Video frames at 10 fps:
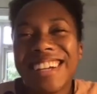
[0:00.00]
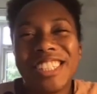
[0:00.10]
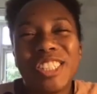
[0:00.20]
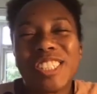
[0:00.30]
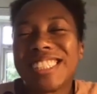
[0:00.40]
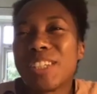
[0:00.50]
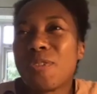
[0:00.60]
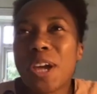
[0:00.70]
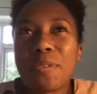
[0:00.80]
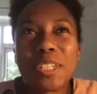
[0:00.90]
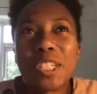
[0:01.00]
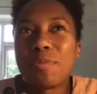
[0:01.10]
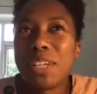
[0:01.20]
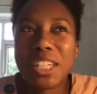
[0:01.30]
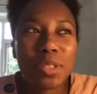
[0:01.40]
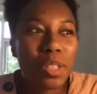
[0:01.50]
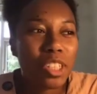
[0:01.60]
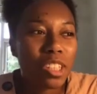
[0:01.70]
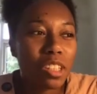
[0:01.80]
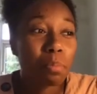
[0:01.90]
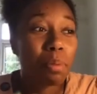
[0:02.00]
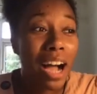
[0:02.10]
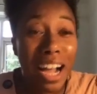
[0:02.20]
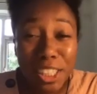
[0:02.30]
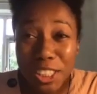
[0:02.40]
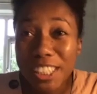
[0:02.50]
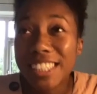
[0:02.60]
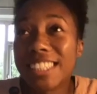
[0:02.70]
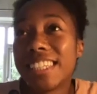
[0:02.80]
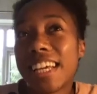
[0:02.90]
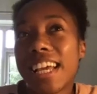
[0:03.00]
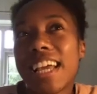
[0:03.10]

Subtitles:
just the way we speak to each other, the passion,